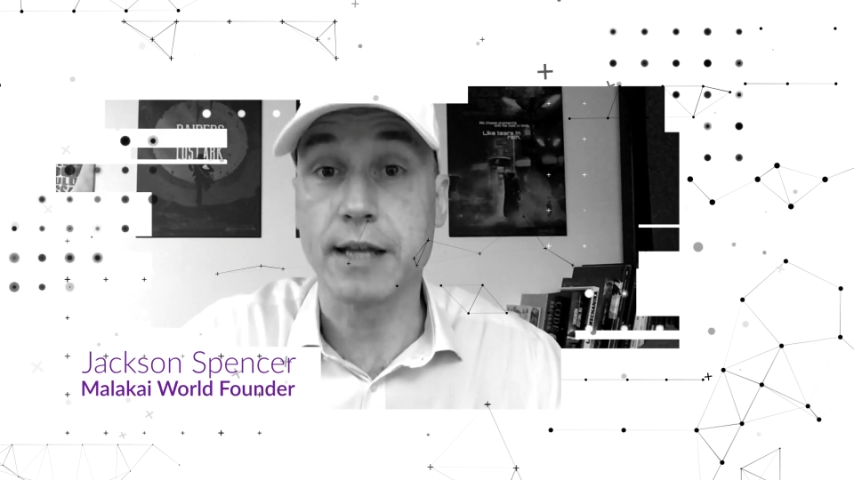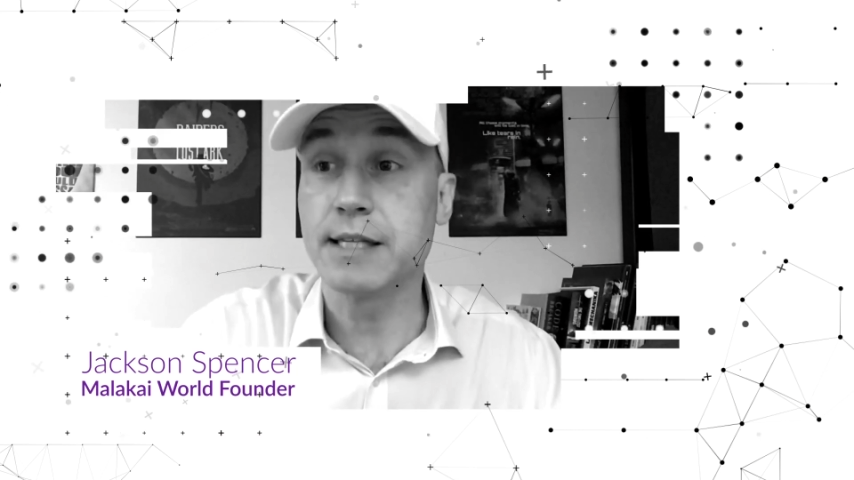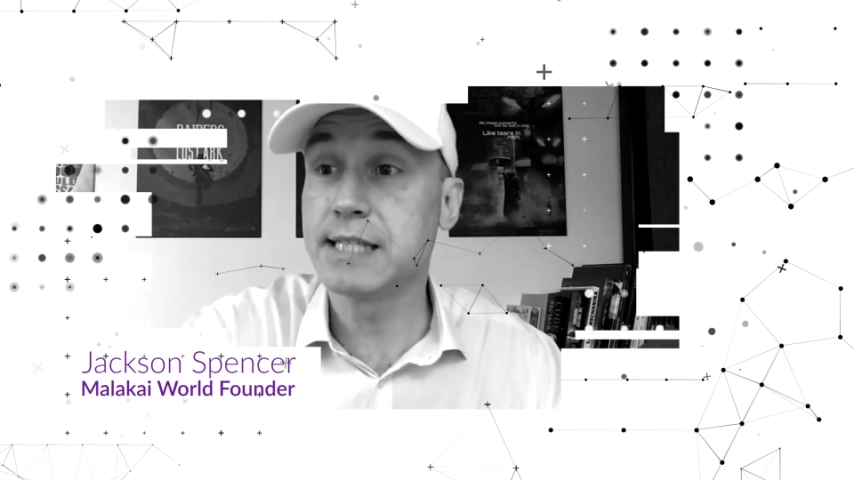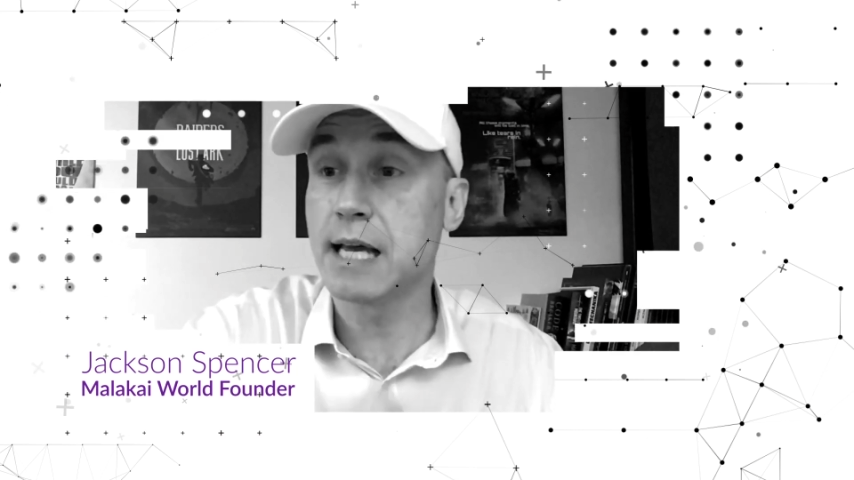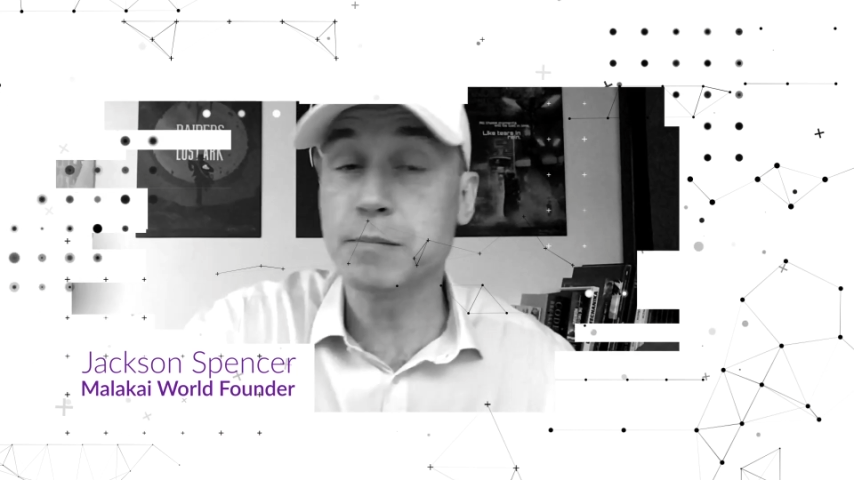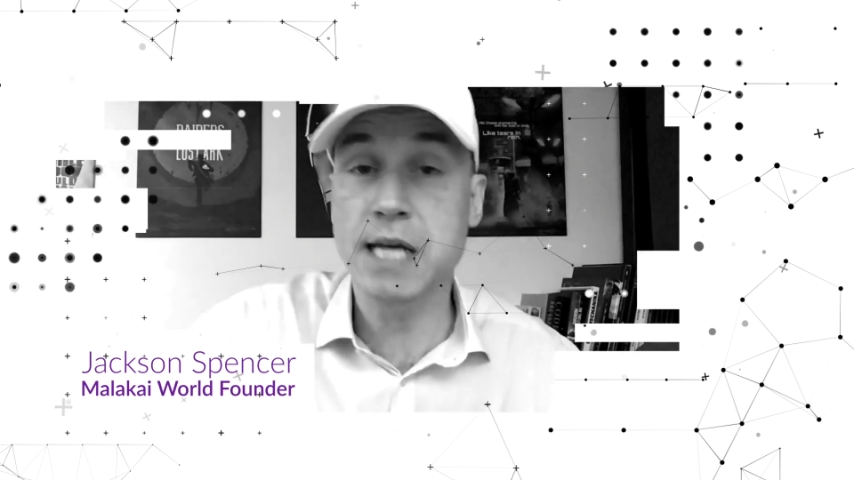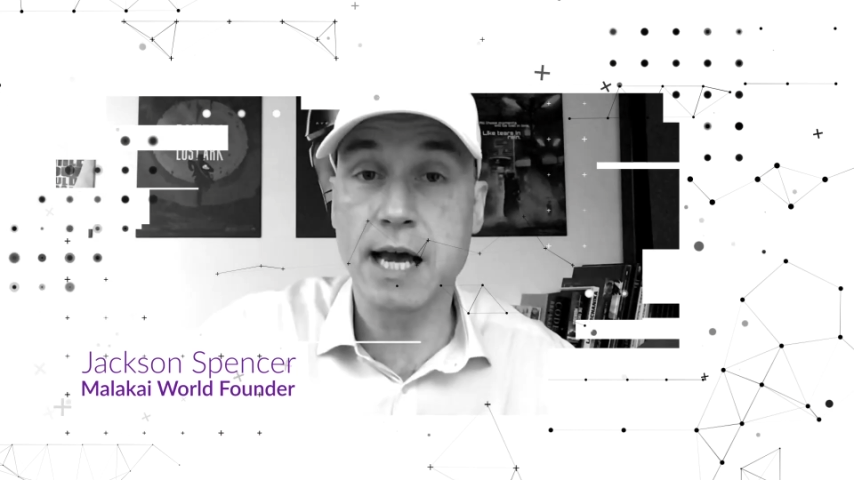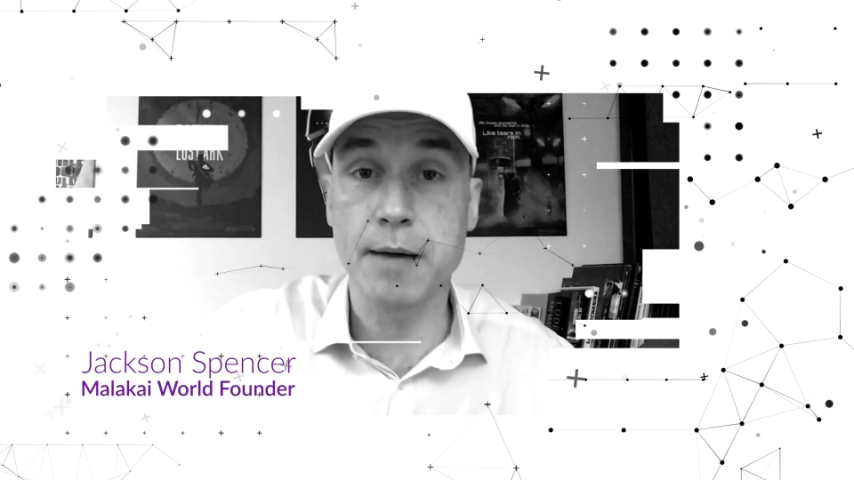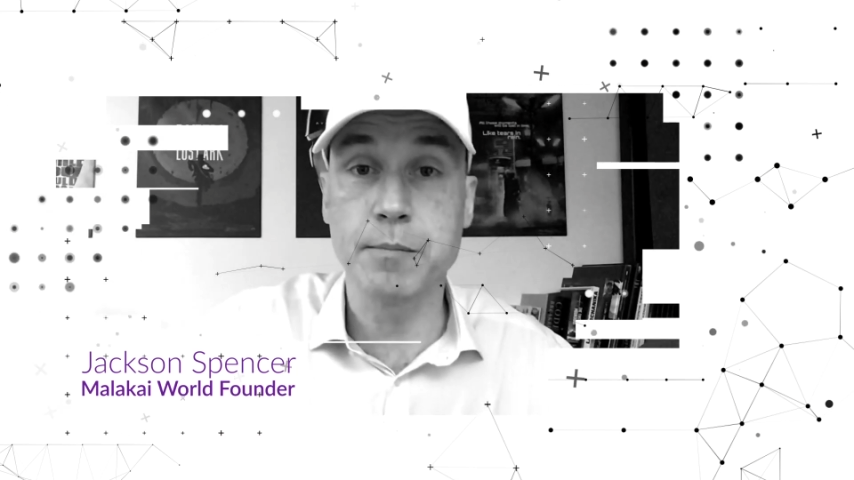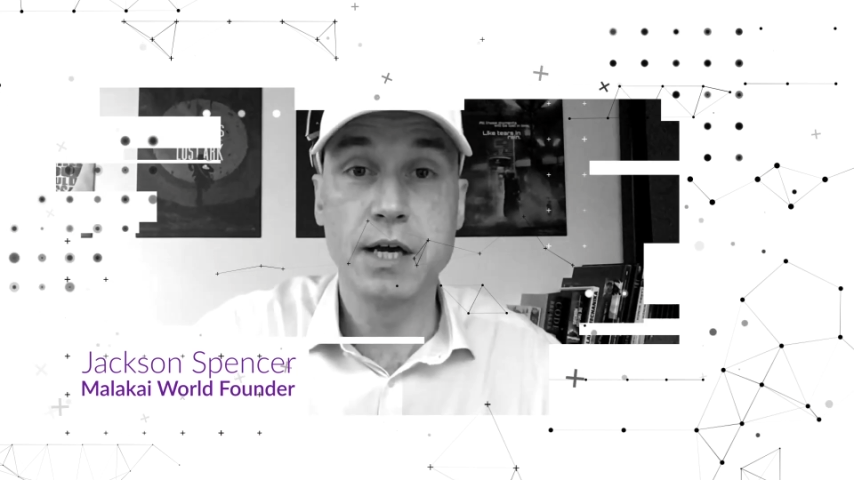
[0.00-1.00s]
At the same
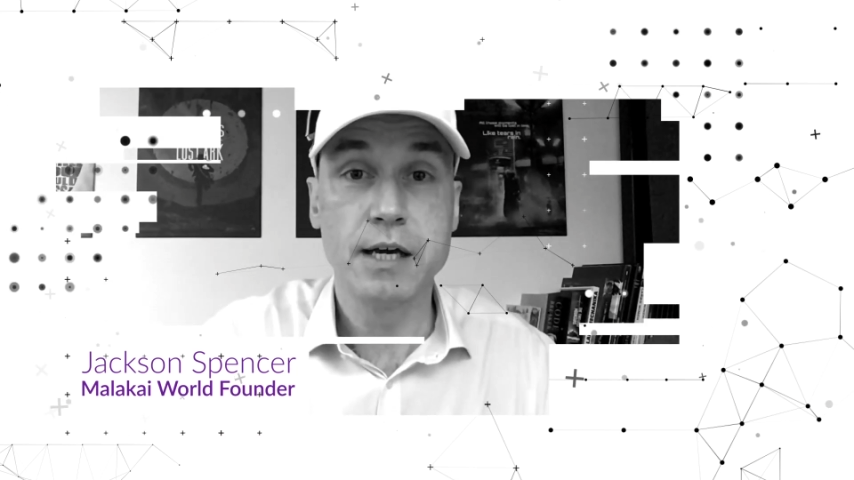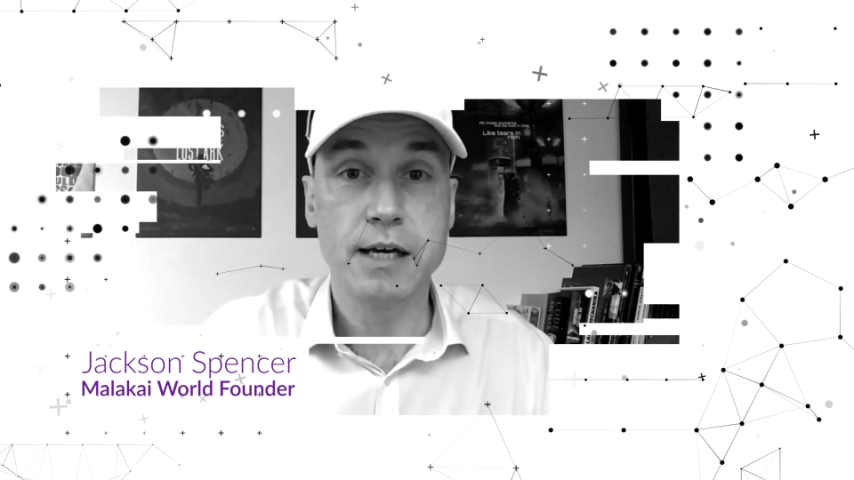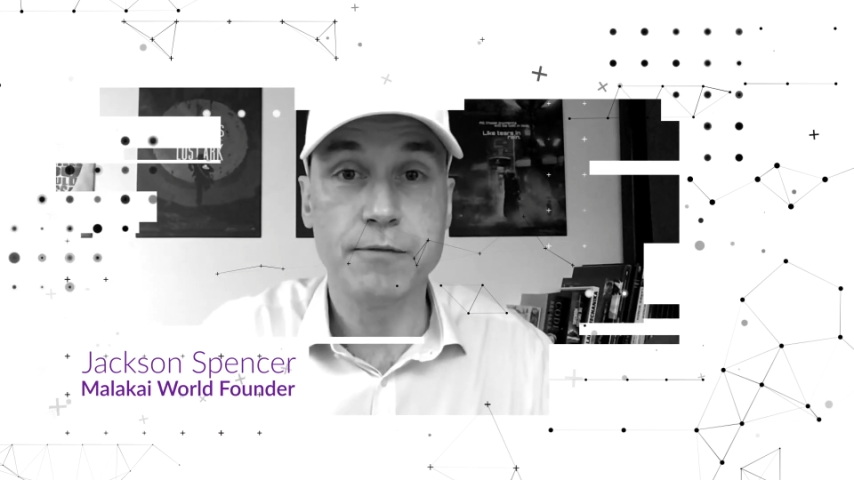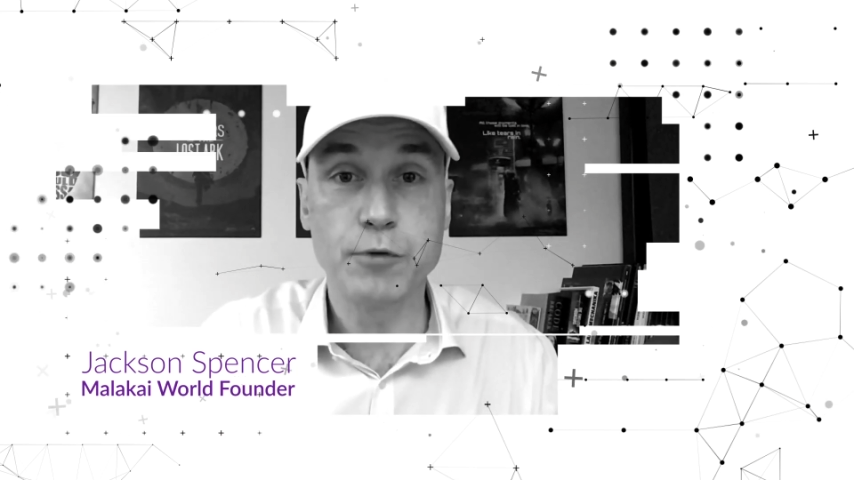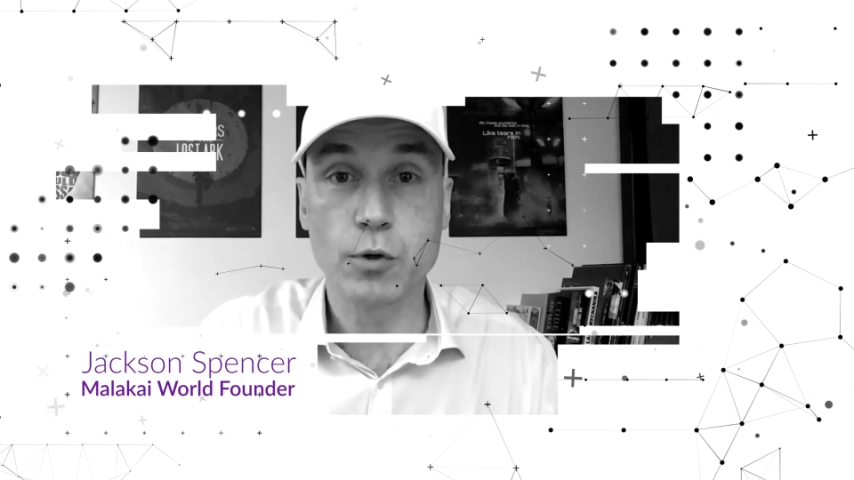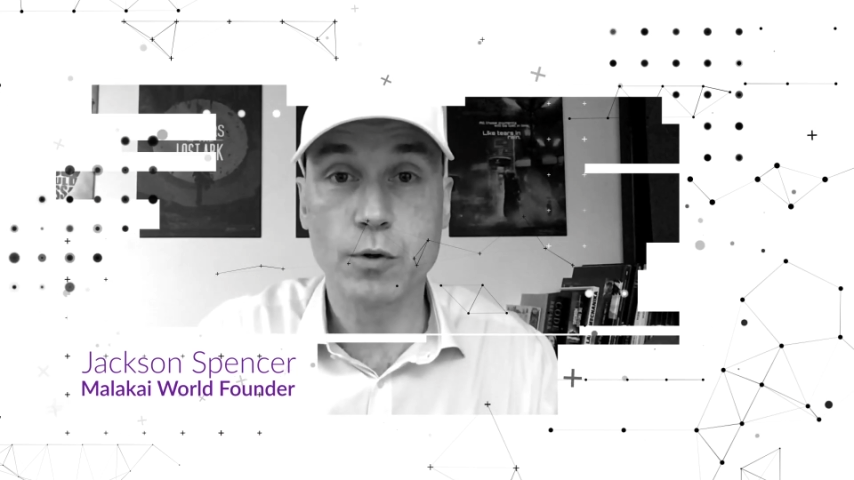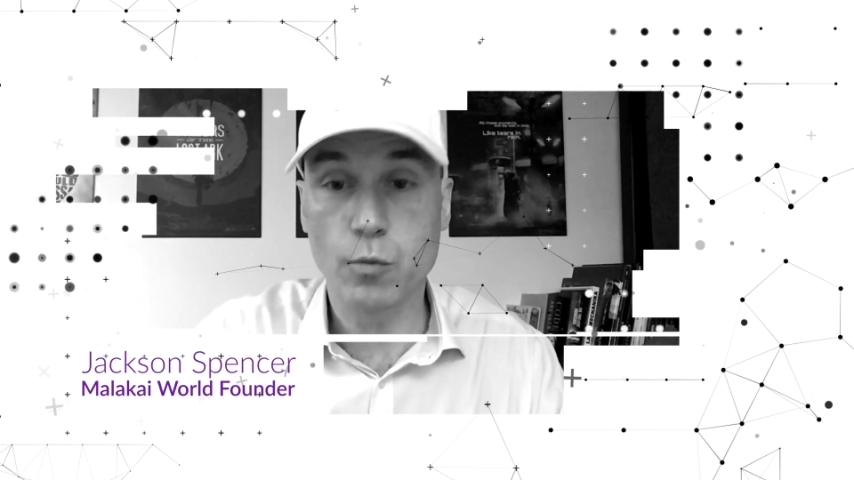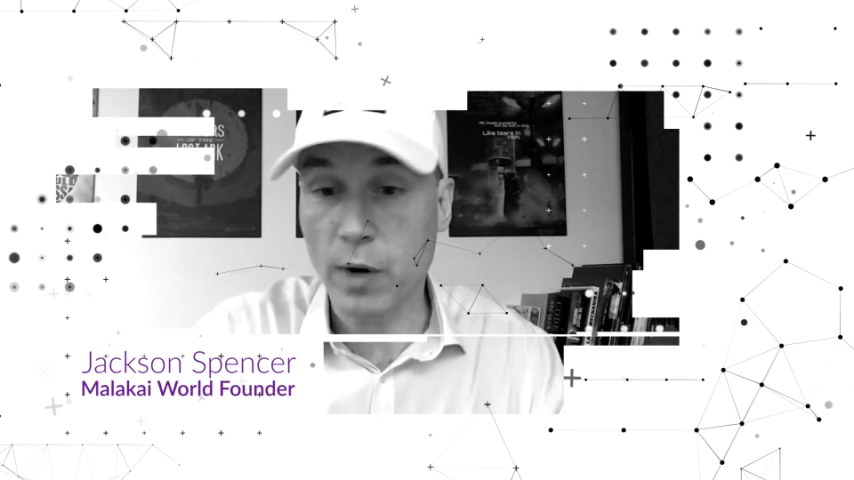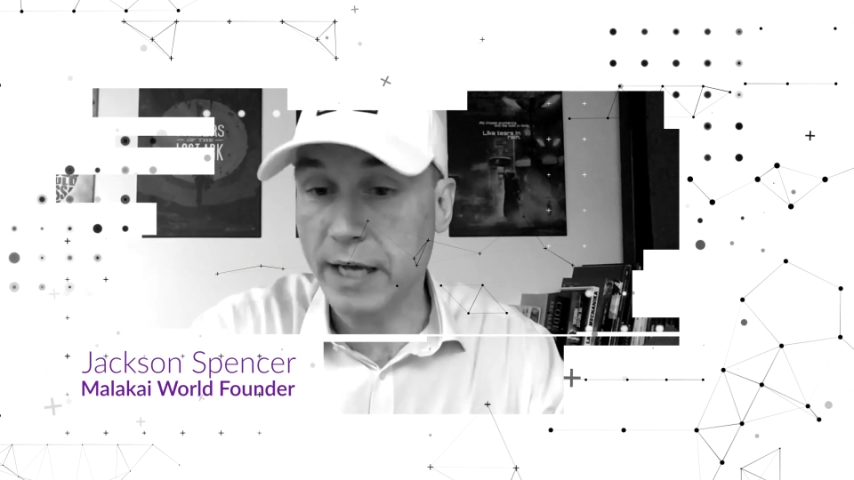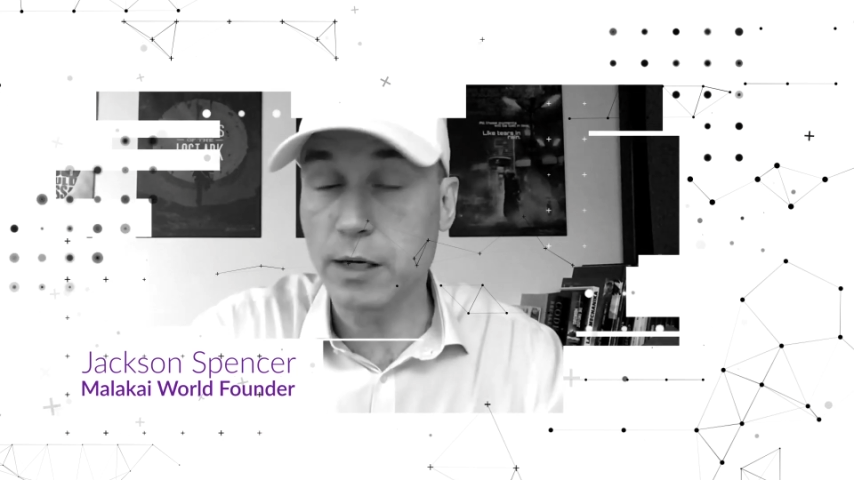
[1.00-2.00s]
time, if you're
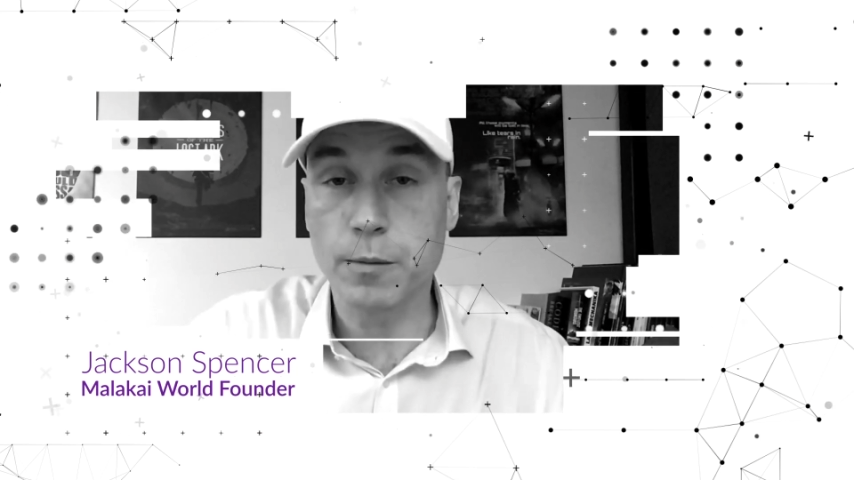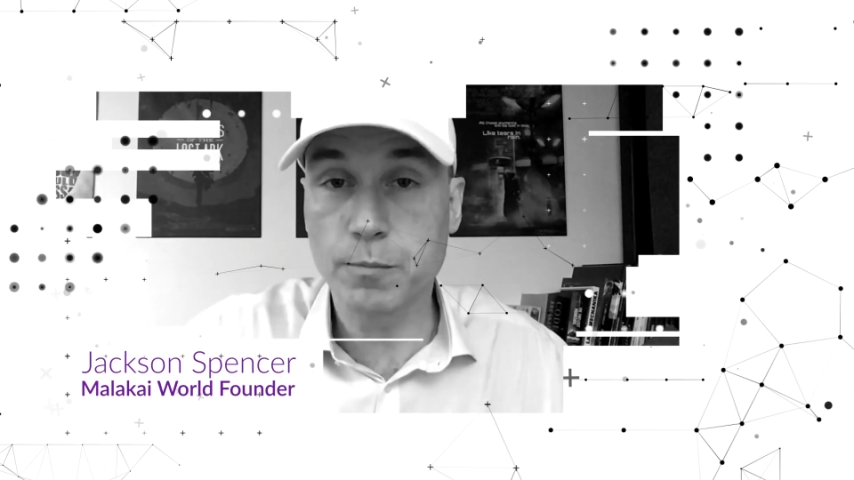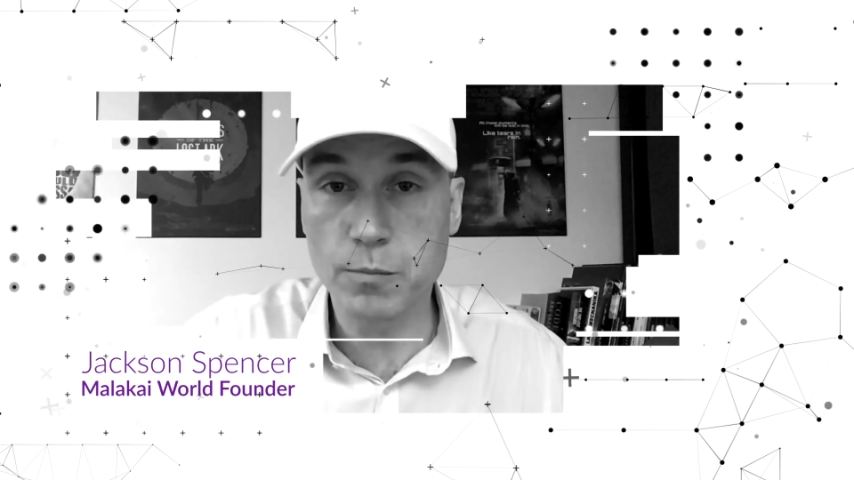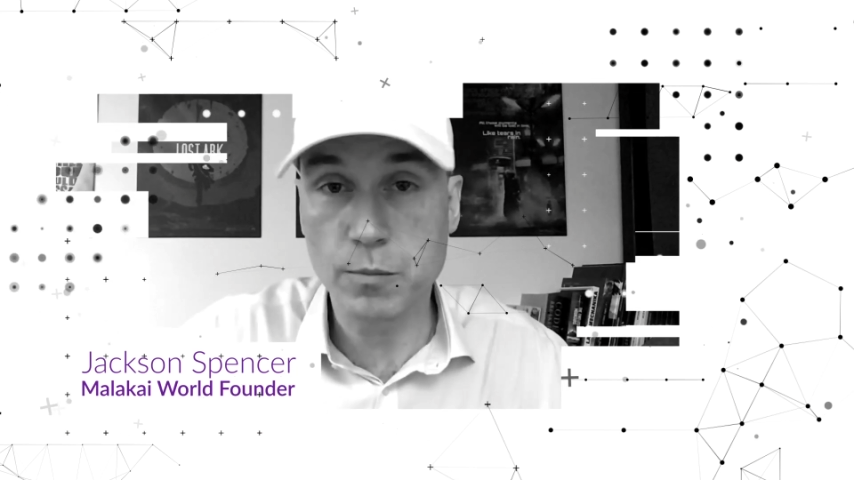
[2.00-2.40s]
writing a